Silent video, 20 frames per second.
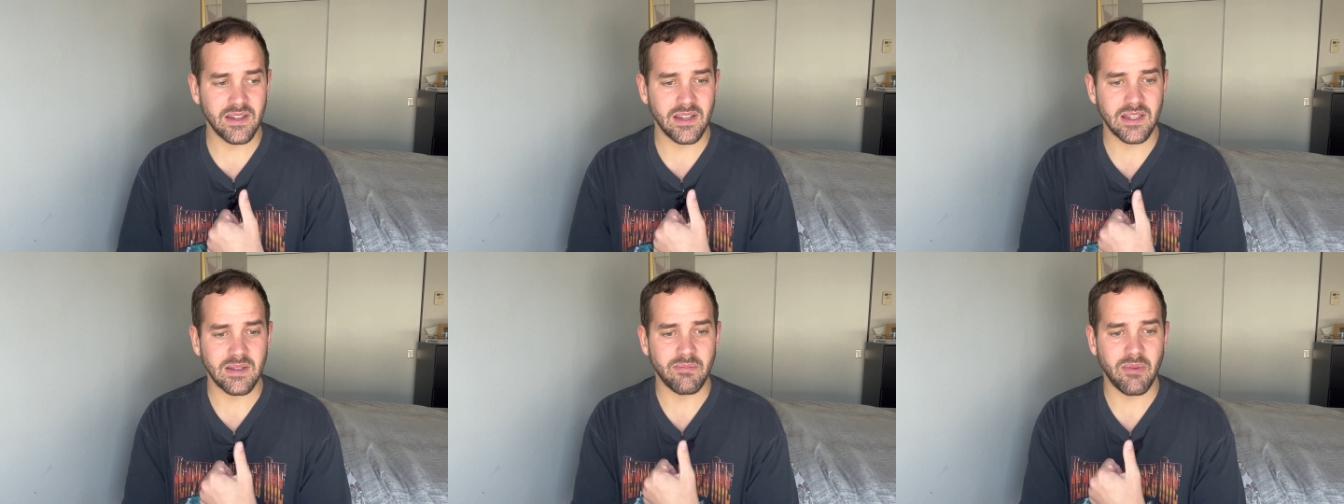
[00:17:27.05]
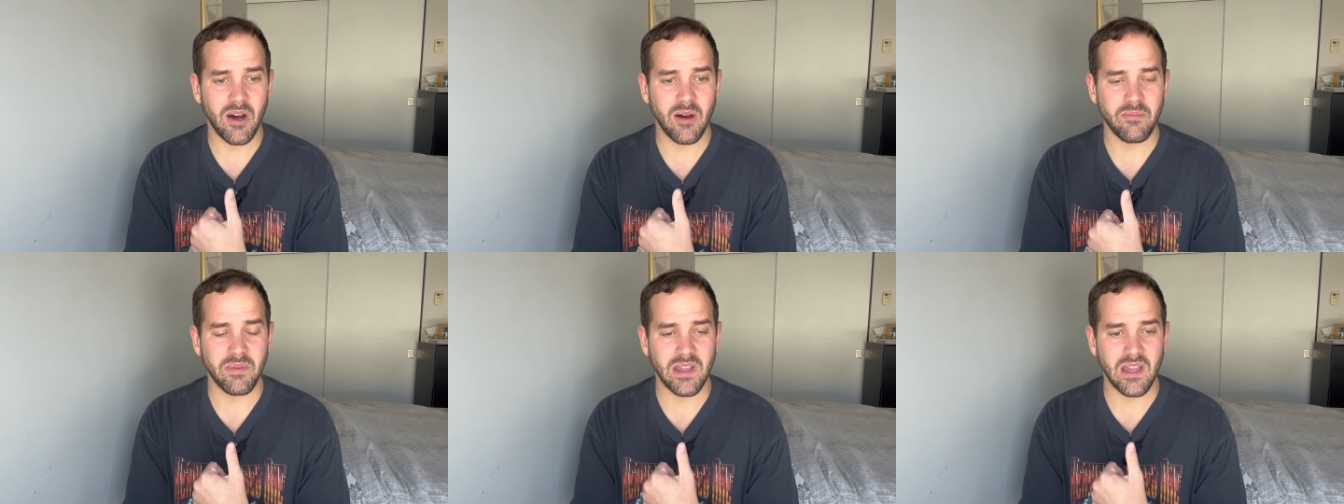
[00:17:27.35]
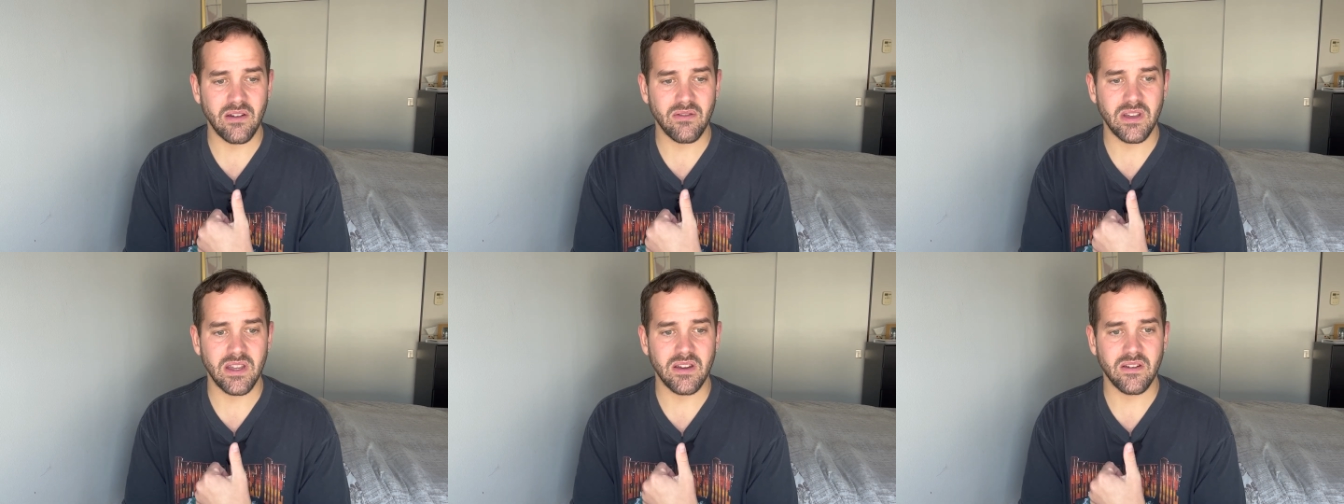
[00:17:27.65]
that's popping
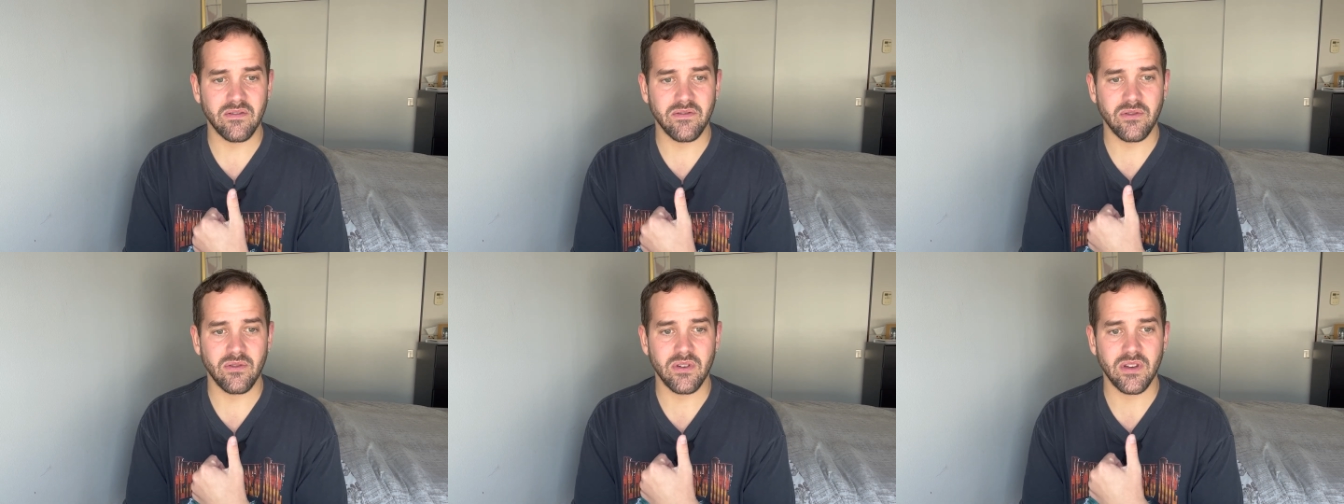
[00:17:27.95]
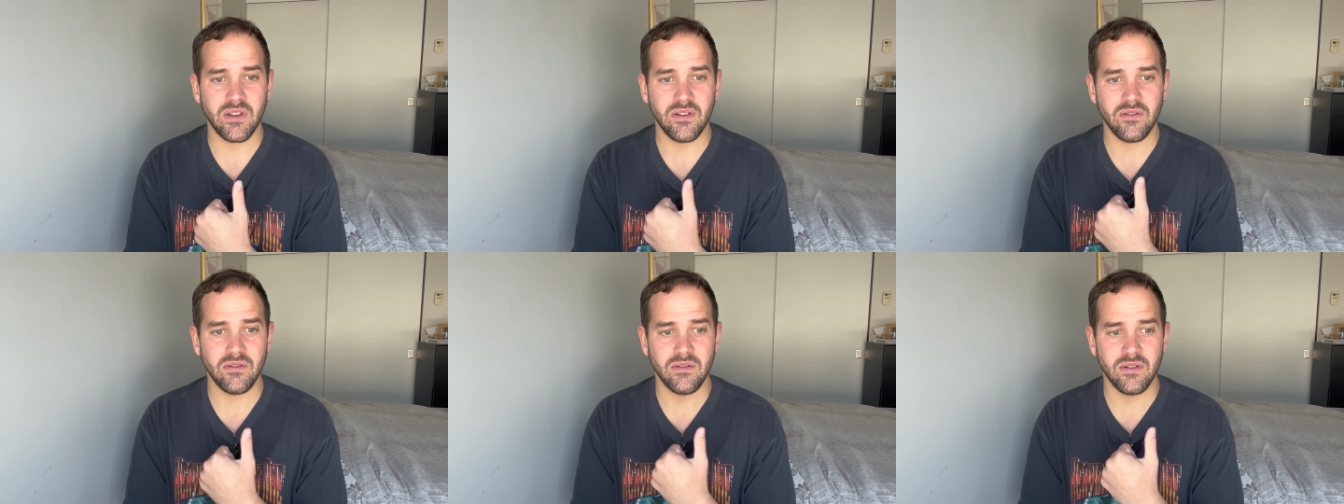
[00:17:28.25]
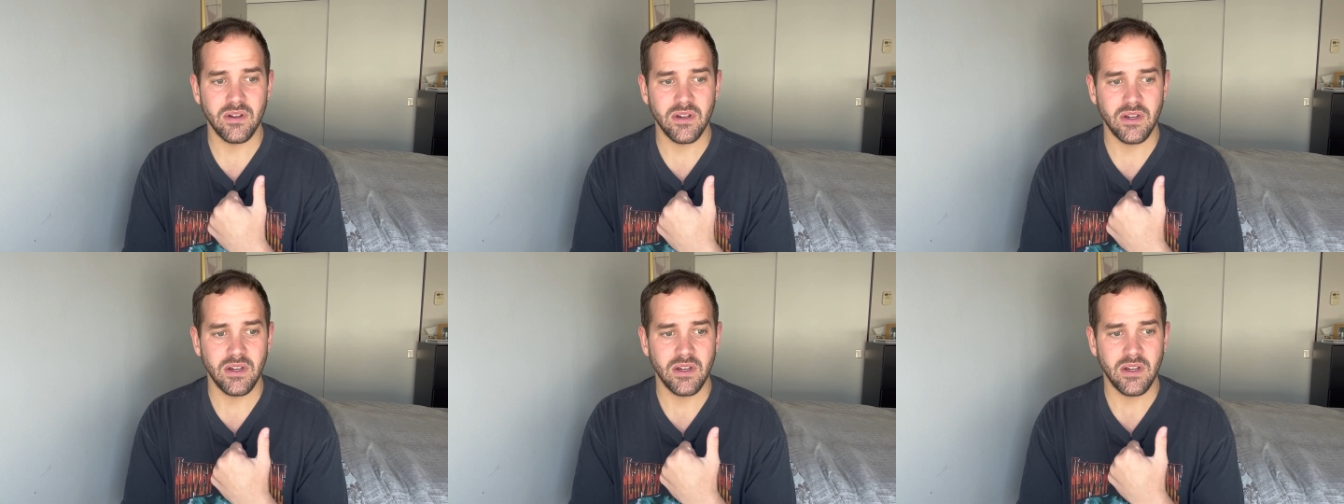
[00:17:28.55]
out here for you
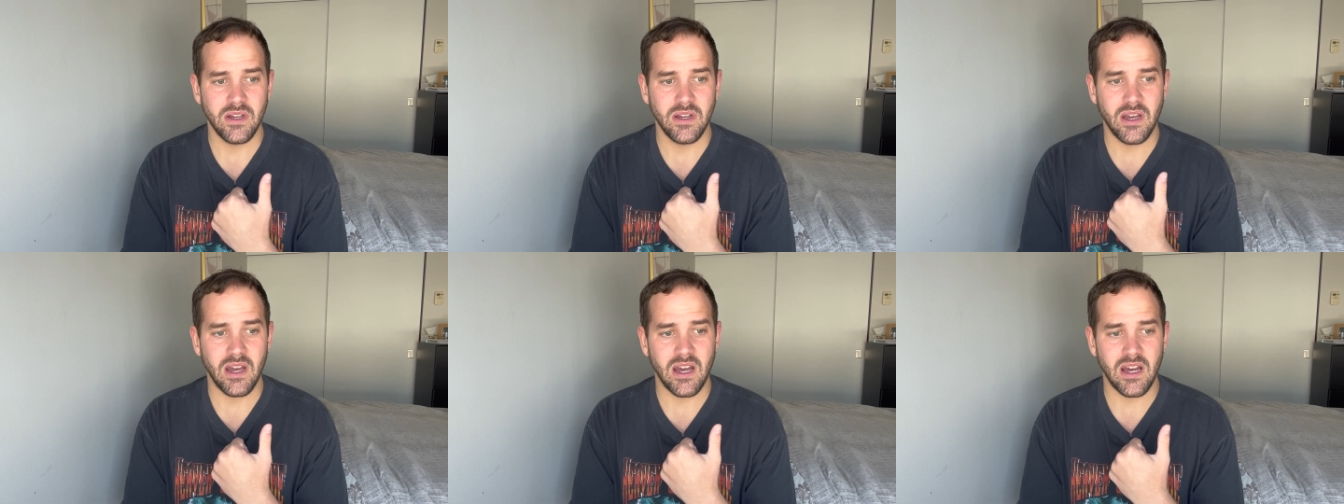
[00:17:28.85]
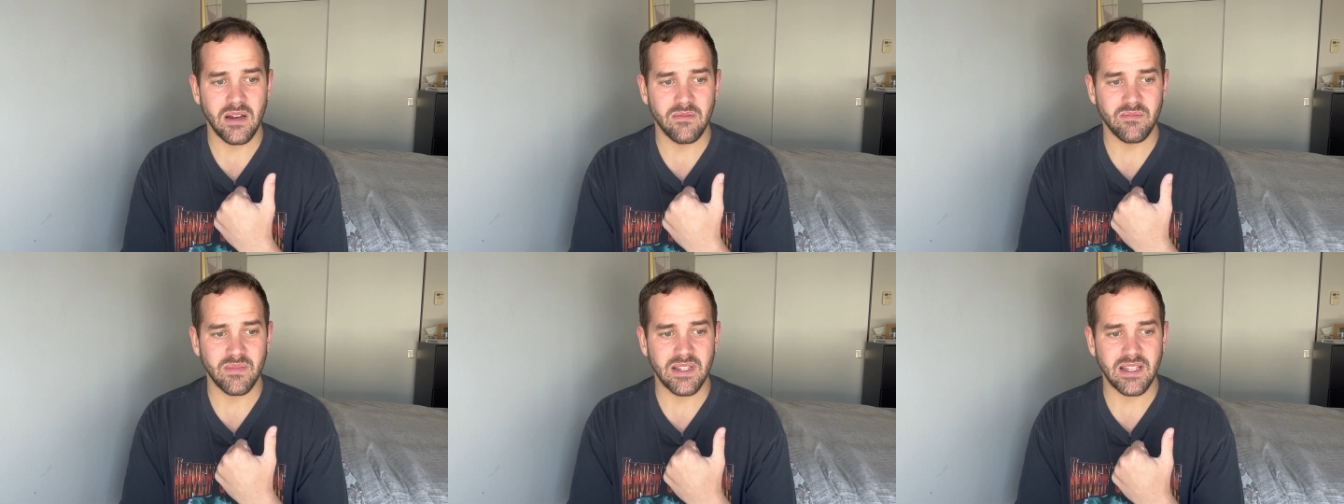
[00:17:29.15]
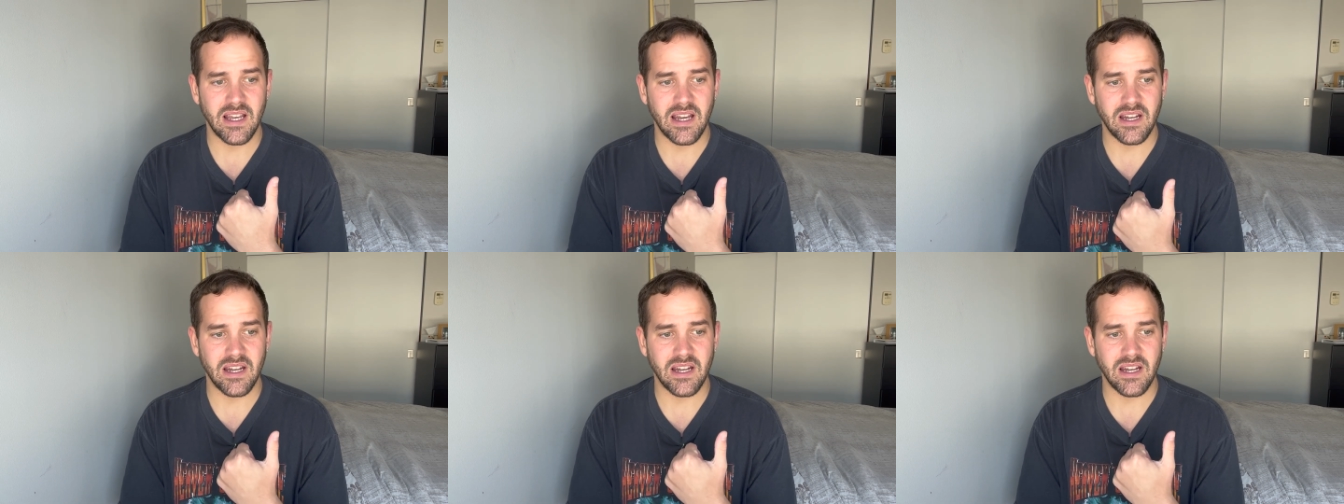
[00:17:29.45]
um